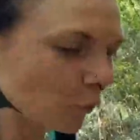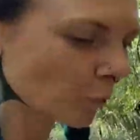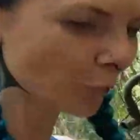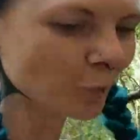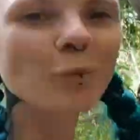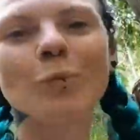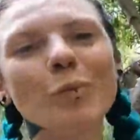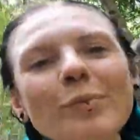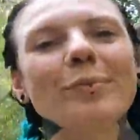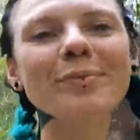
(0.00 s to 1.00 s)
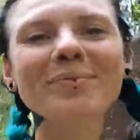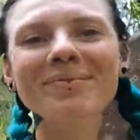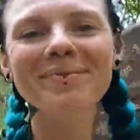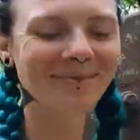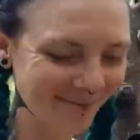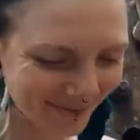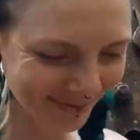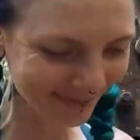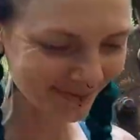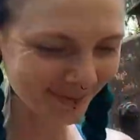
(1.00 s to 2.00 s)
with the remains of time past. The
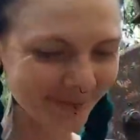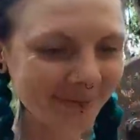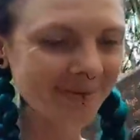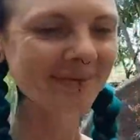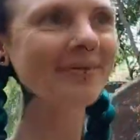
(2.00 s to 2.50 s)
engine and the